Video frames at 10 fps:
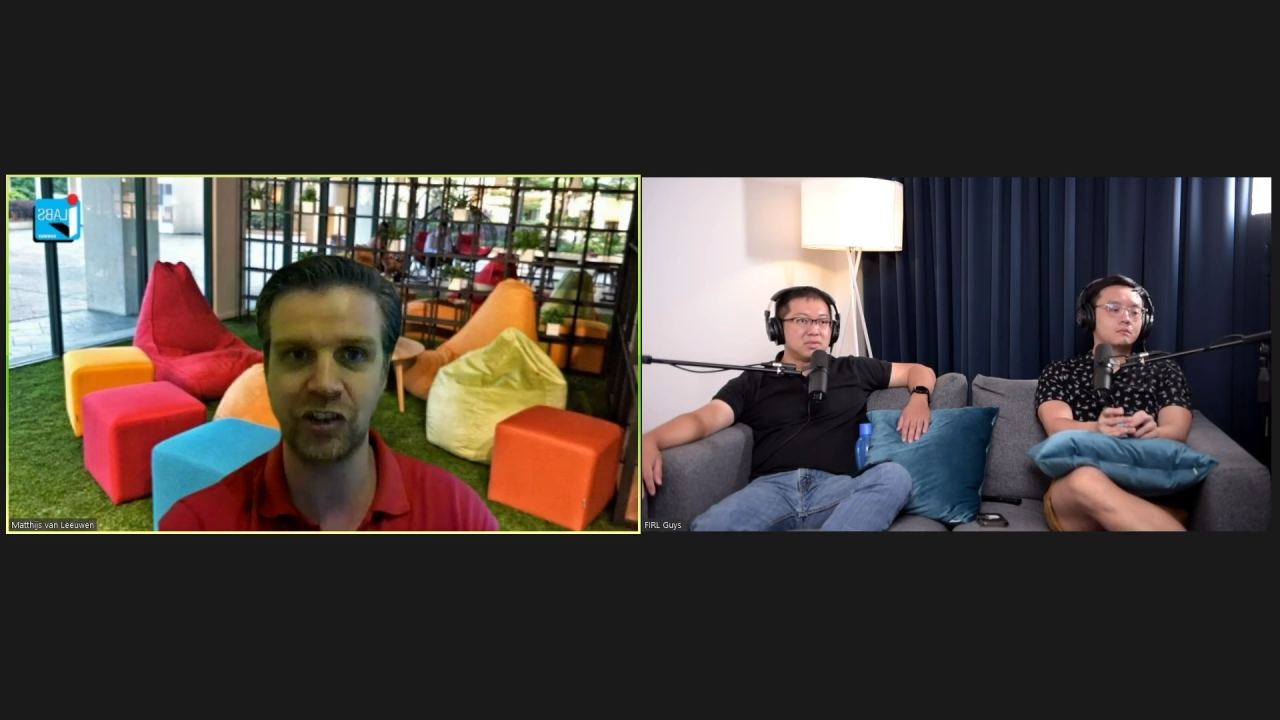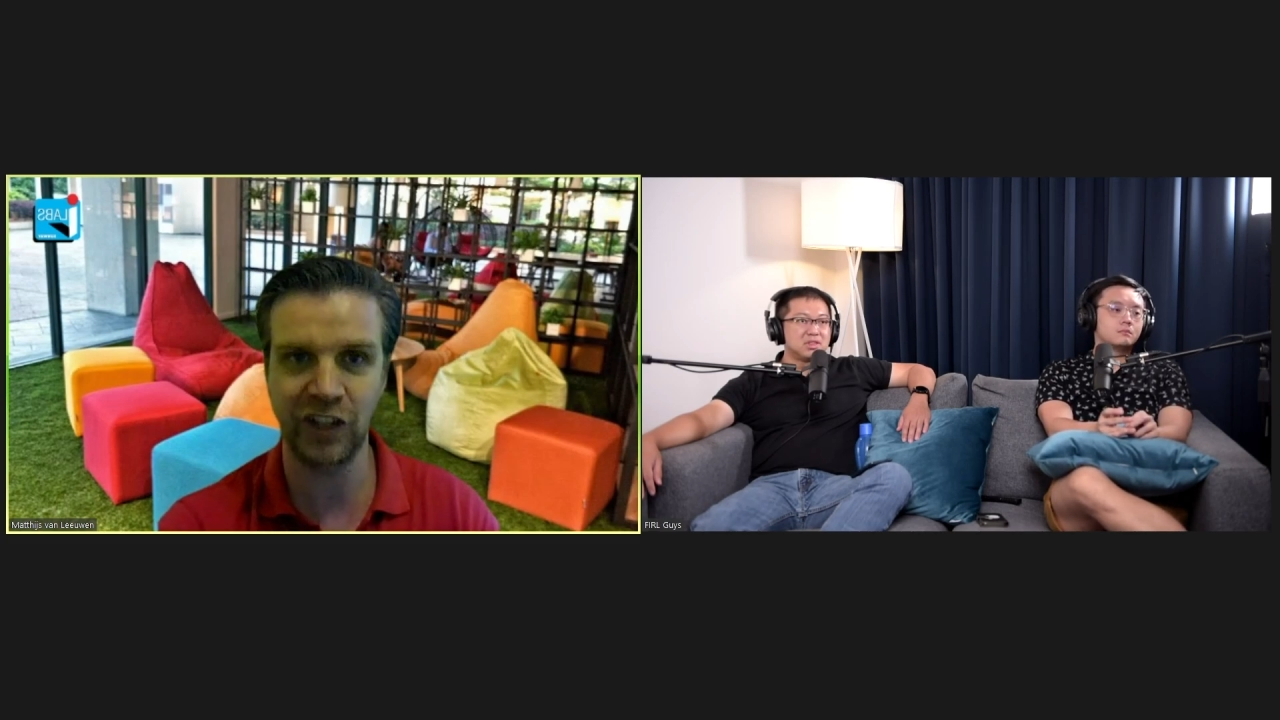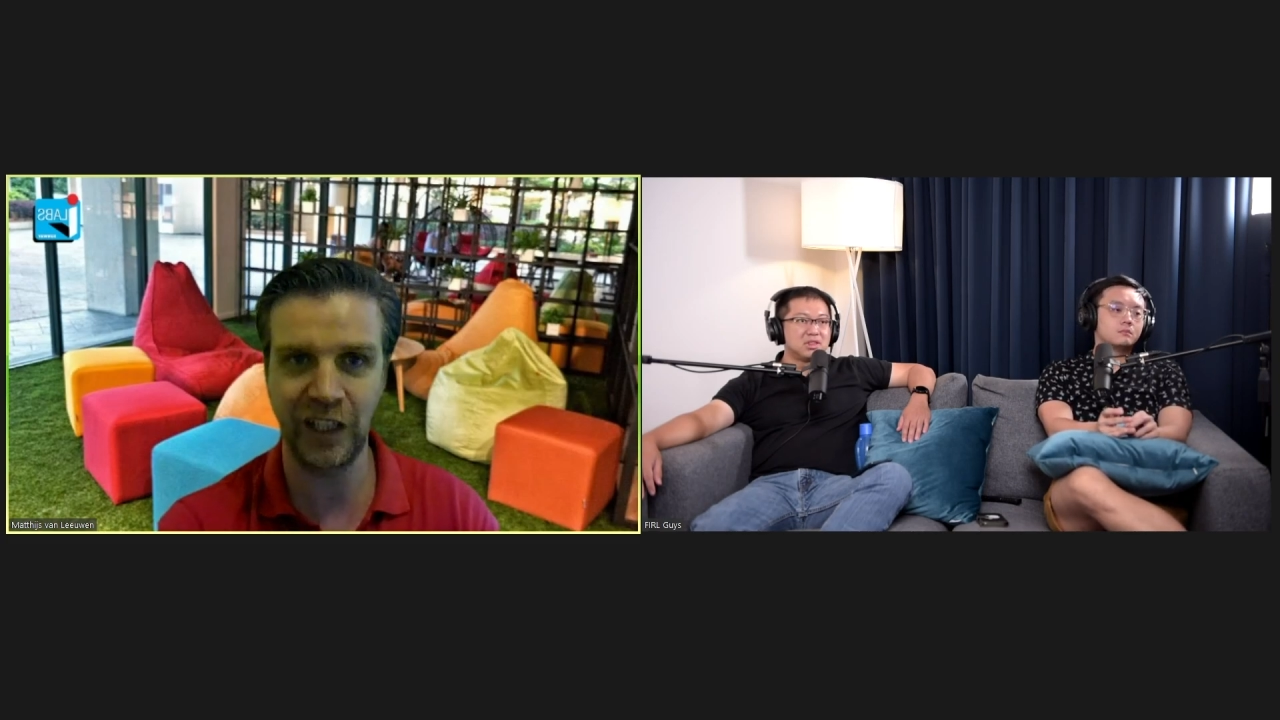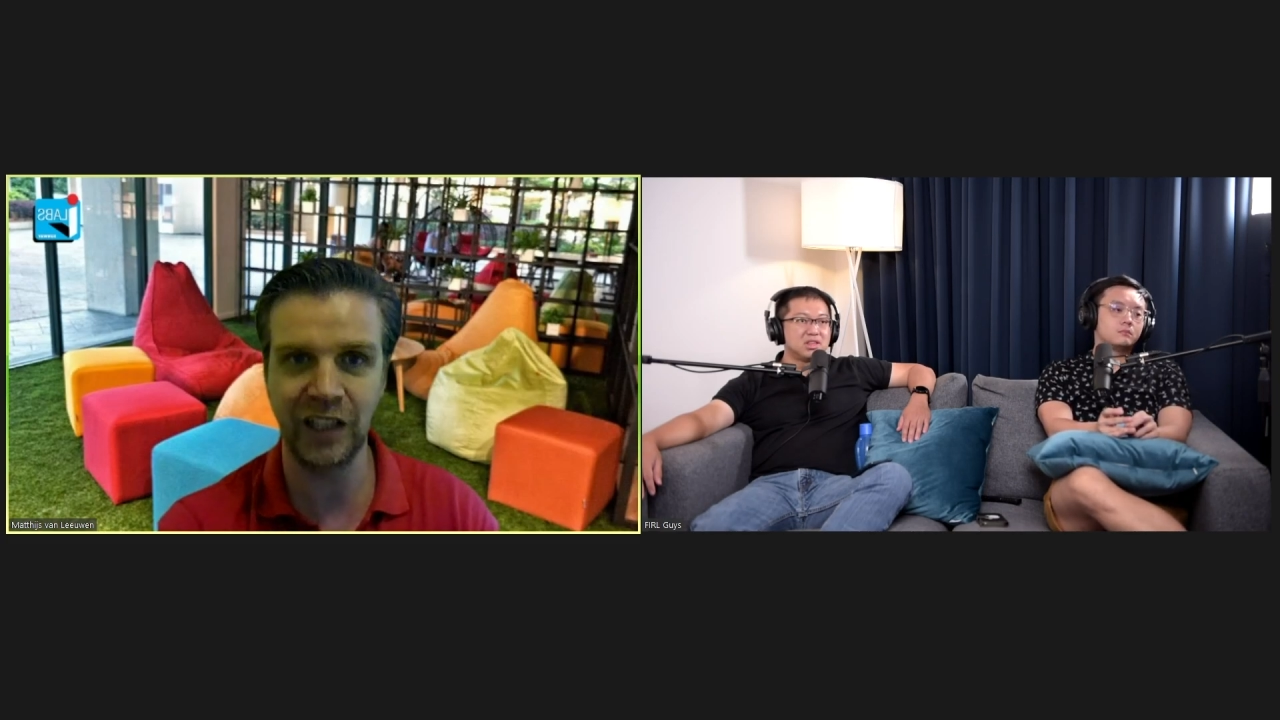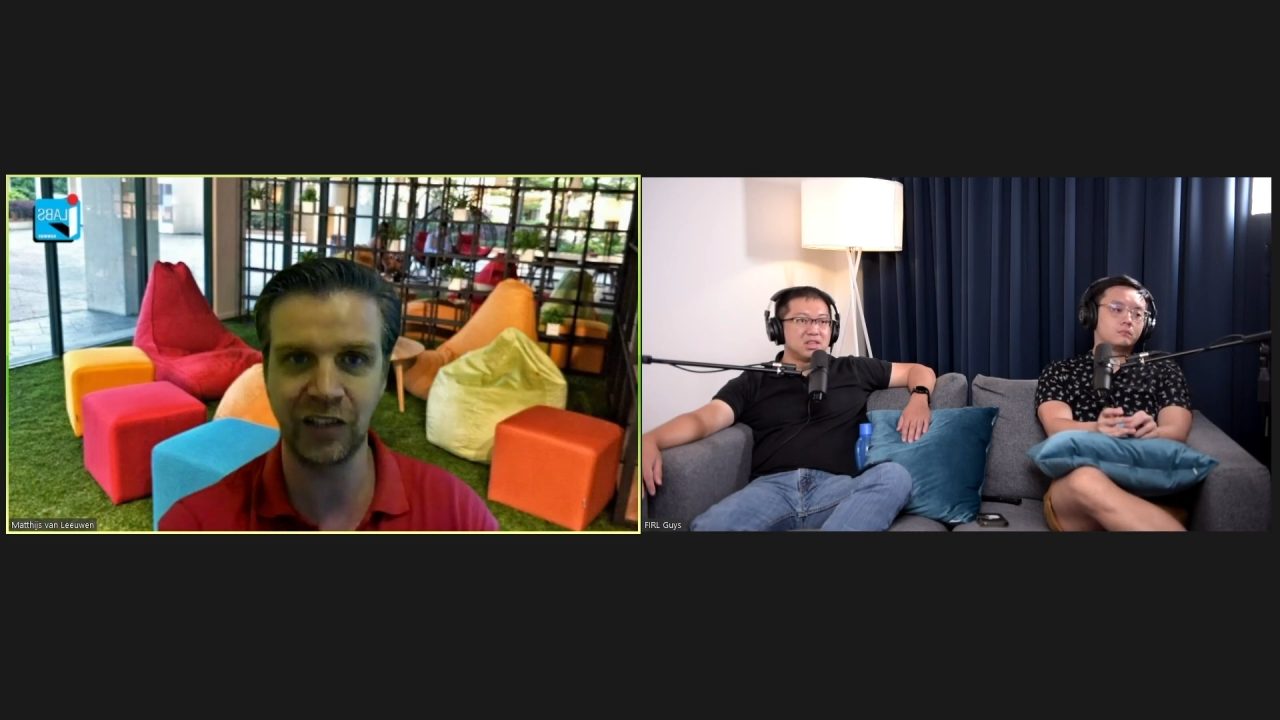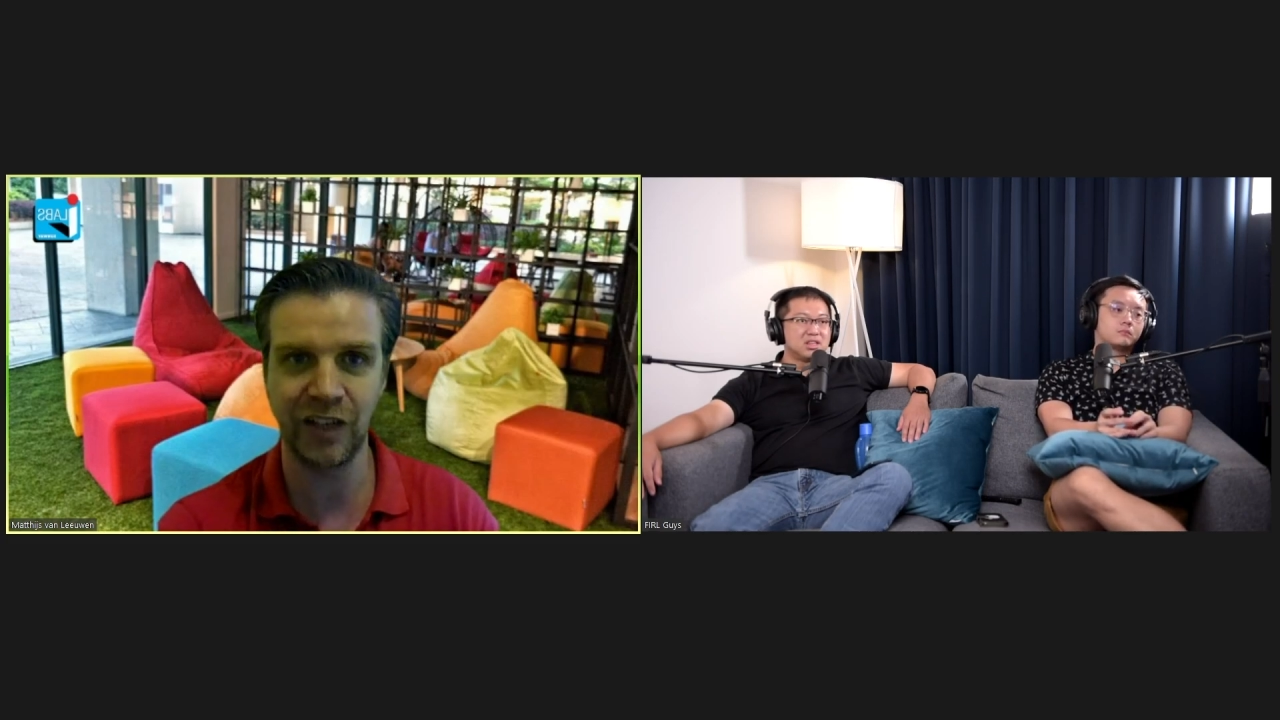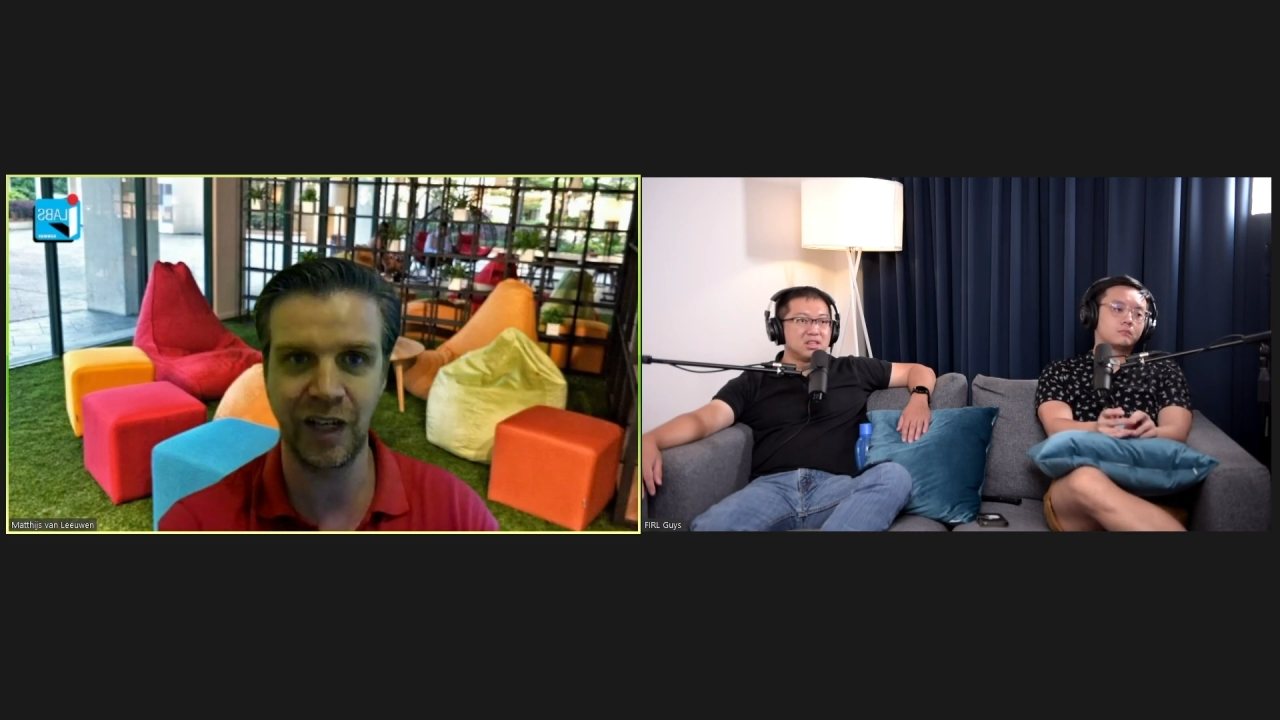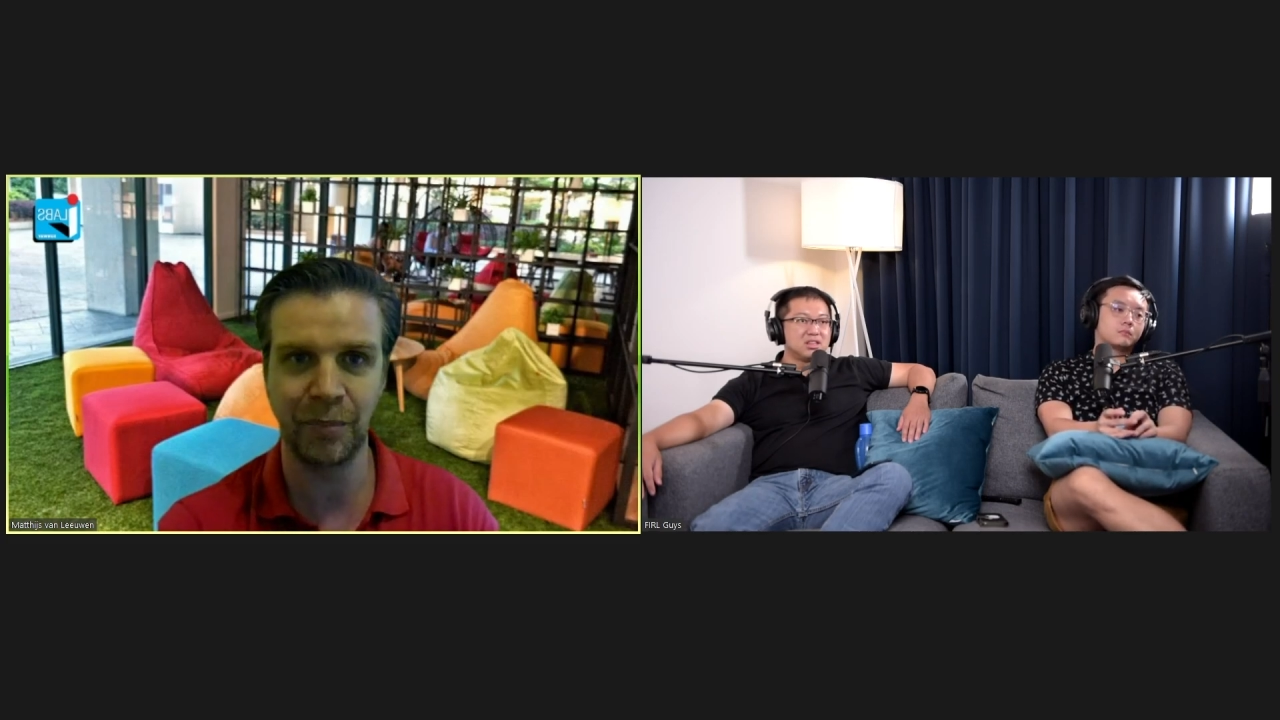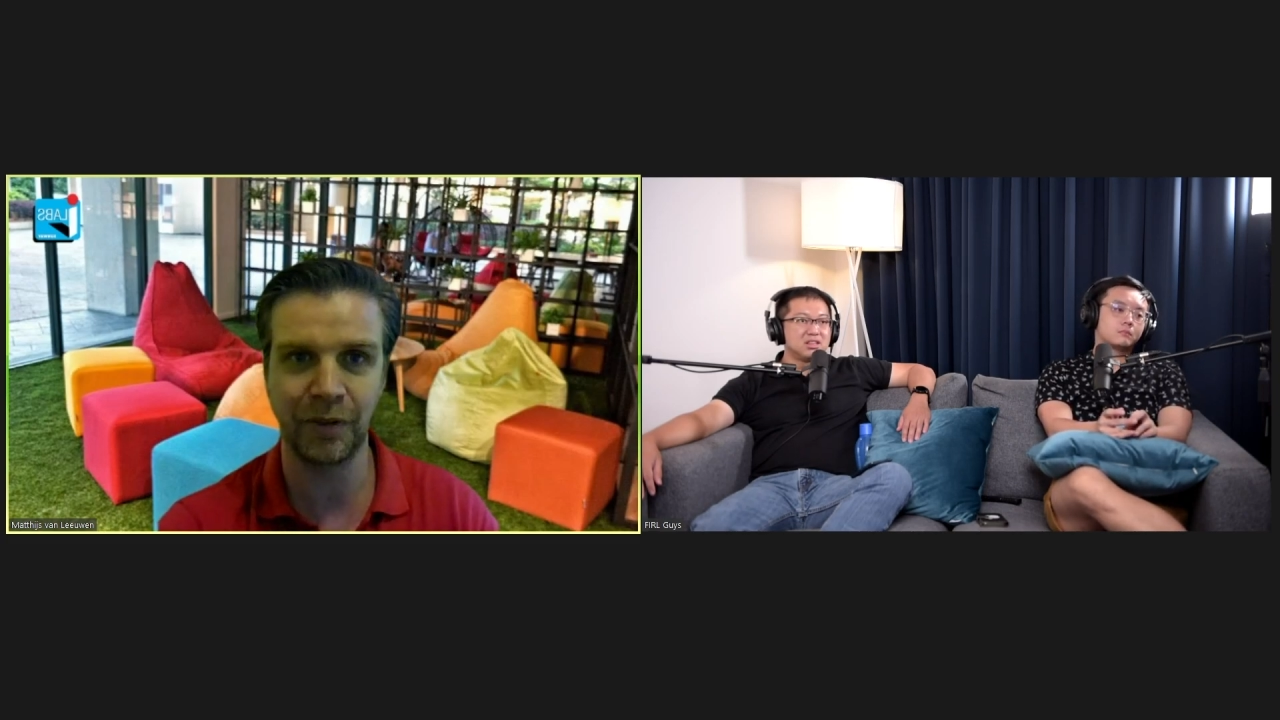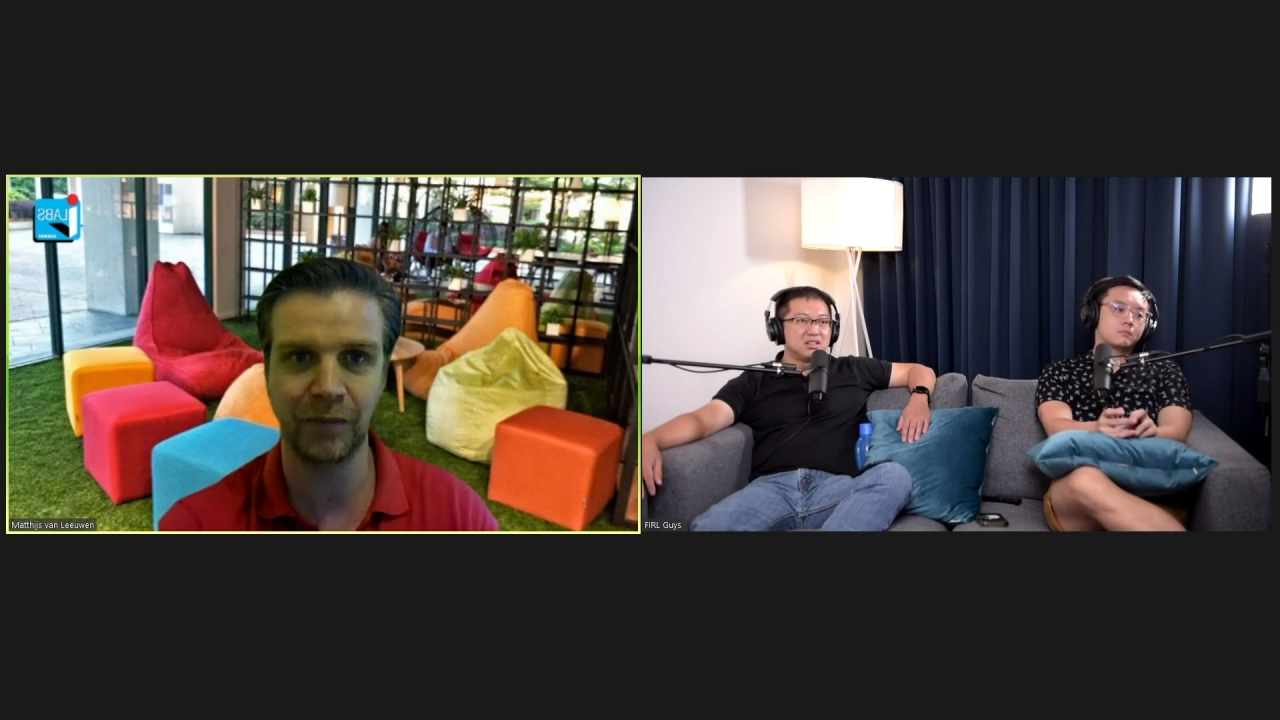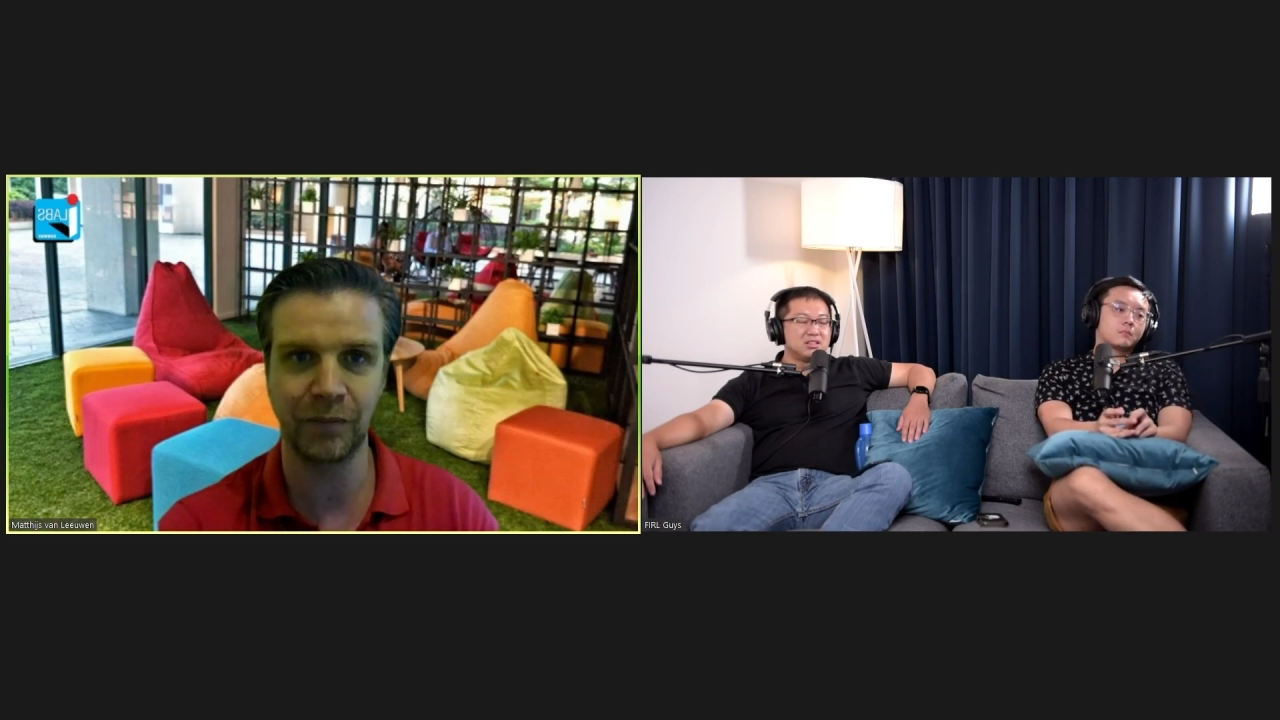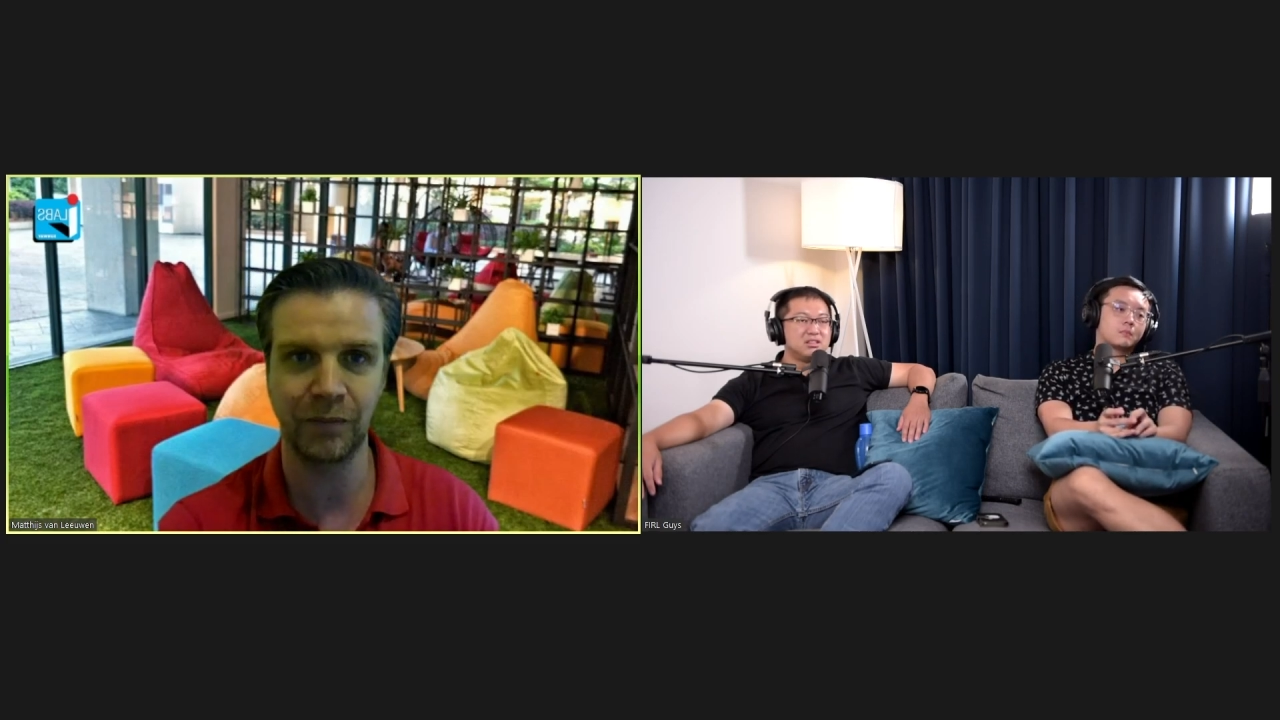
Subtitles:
change happen.